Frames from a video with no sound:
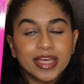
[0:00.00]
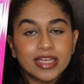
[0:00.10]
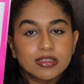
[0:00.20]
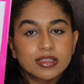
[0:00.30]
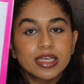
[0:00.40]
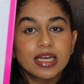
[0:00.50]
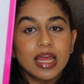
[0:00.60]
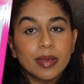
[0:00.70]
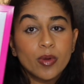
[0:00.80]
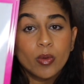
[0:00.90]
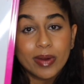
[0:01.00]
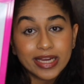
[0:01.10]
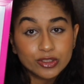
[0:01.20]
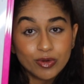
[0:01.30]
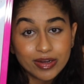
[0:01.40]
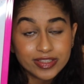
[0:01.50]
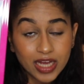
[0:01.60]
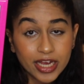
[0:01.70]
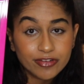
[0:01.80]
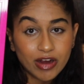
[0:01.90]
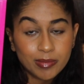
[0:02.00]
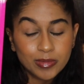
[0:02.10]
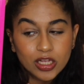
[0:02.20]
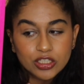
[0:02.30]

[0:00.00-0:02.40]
It's the labour wage rate diagram.